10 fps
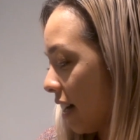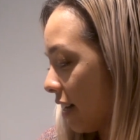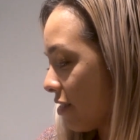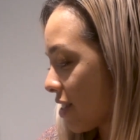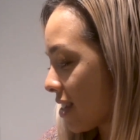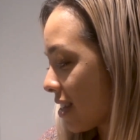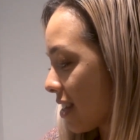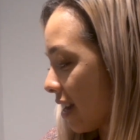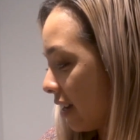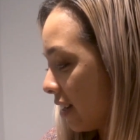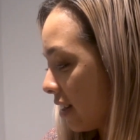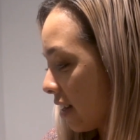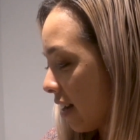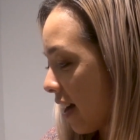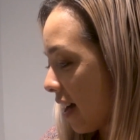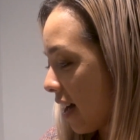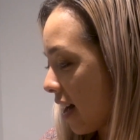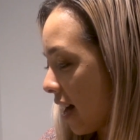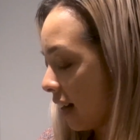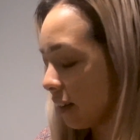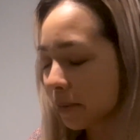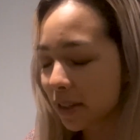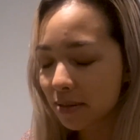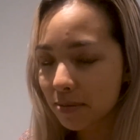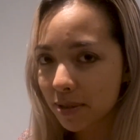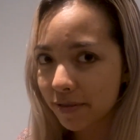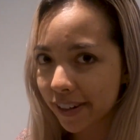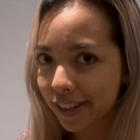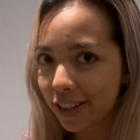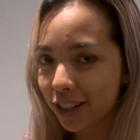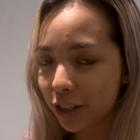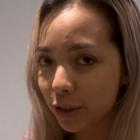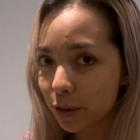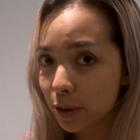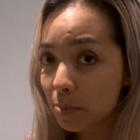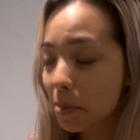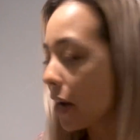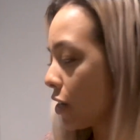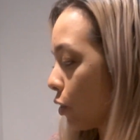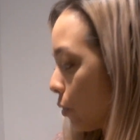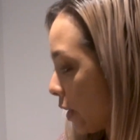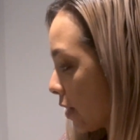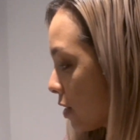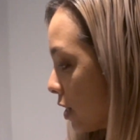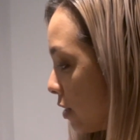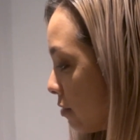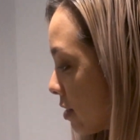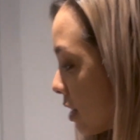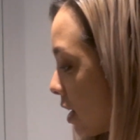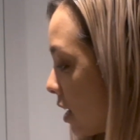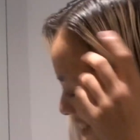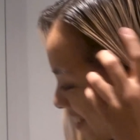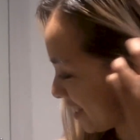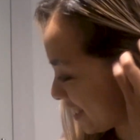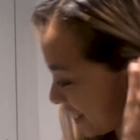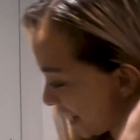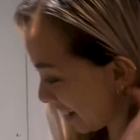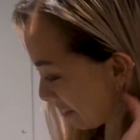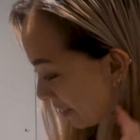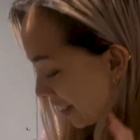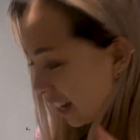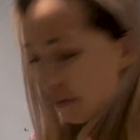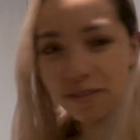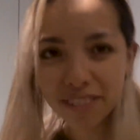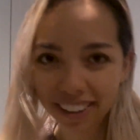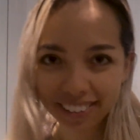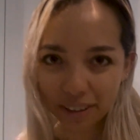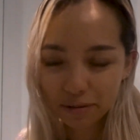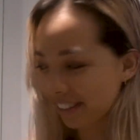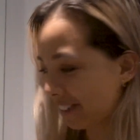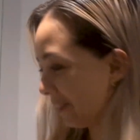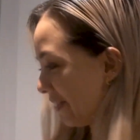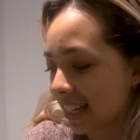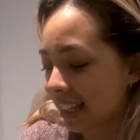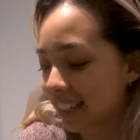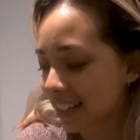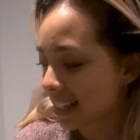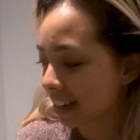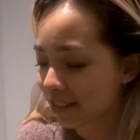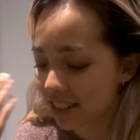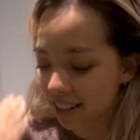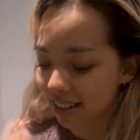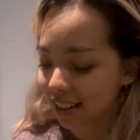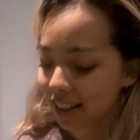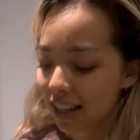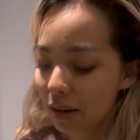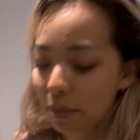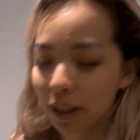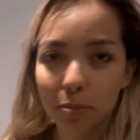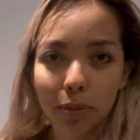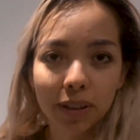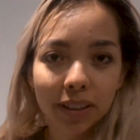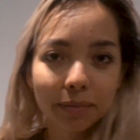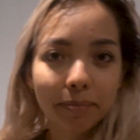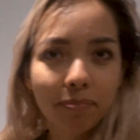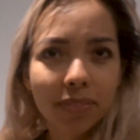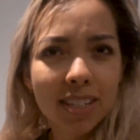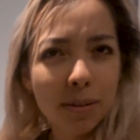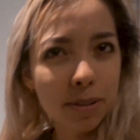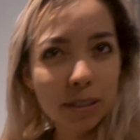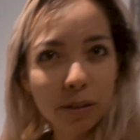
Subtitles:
I've just decided that aluminium's fine to use, but I don't know how to use it. Okay, it'll be fine, it'll be fine. I think I just have to bite the bullet. Is that what it's